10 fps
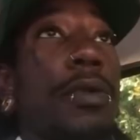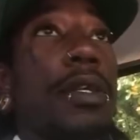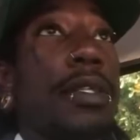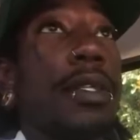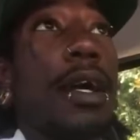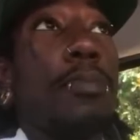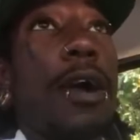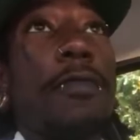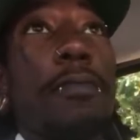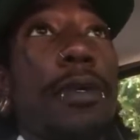this
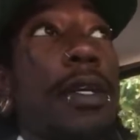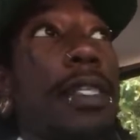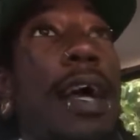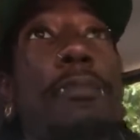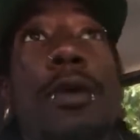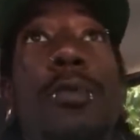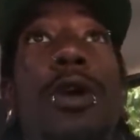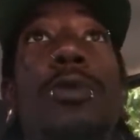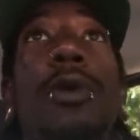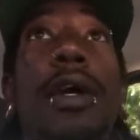nonprofit because I've been
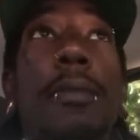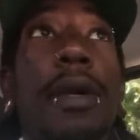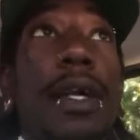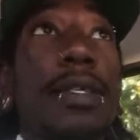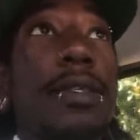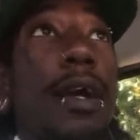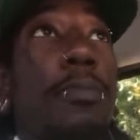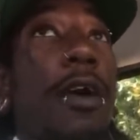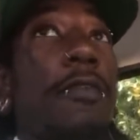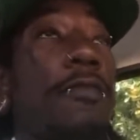working with him and his
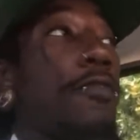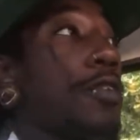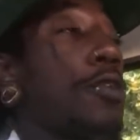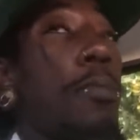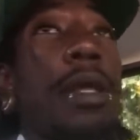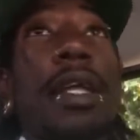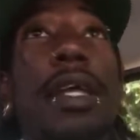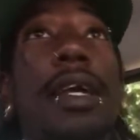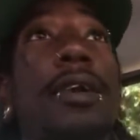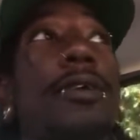nonprofit for so many
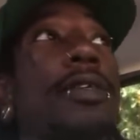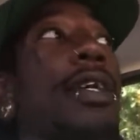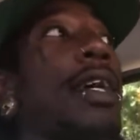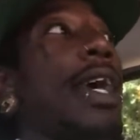years